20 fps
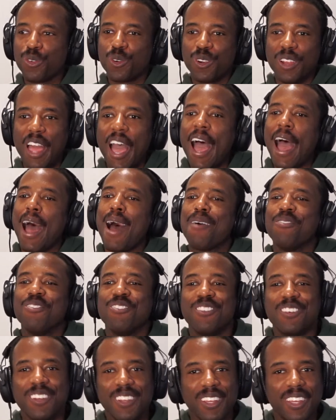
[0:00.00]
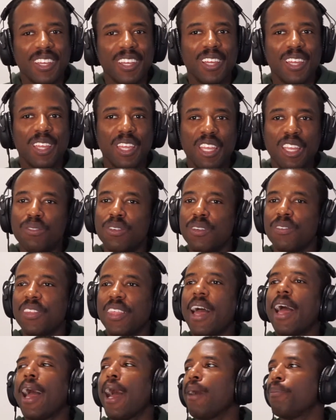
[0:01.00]
an app, even if that
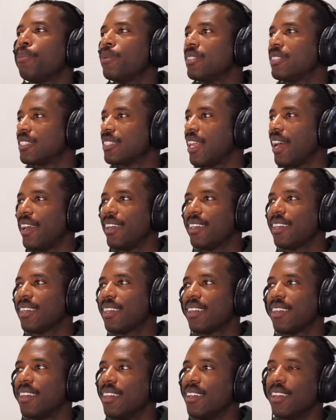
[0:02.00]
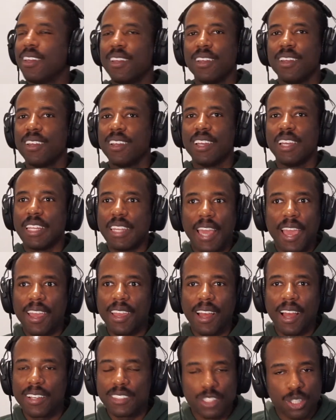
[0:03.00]
app is like an
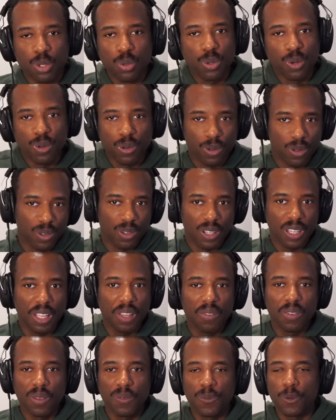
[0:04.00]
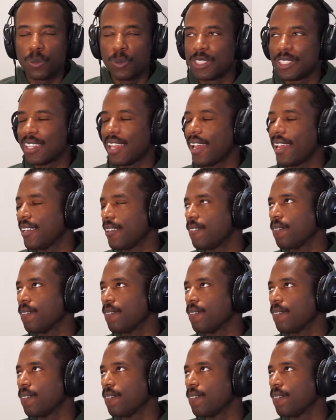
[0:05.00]
AI tutor, even if it was like